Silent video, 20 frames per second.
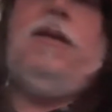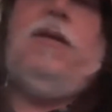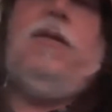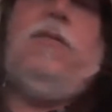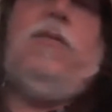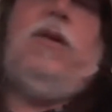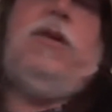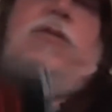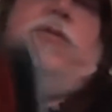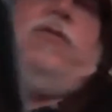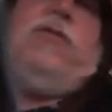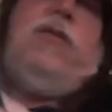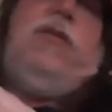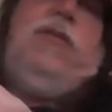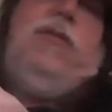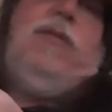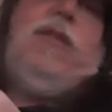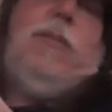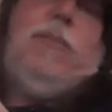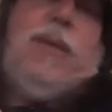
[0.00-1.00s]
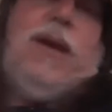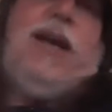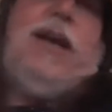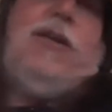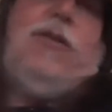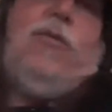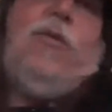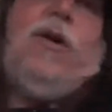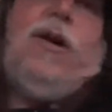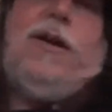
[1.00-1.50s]
which the
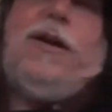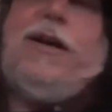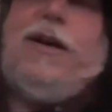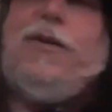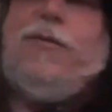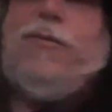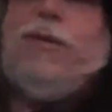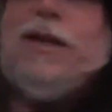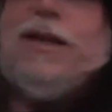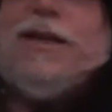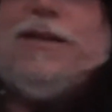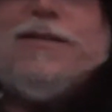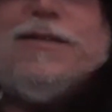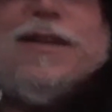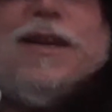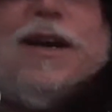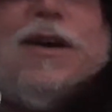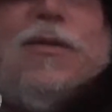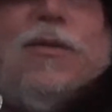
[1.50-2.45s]
band wanted it released that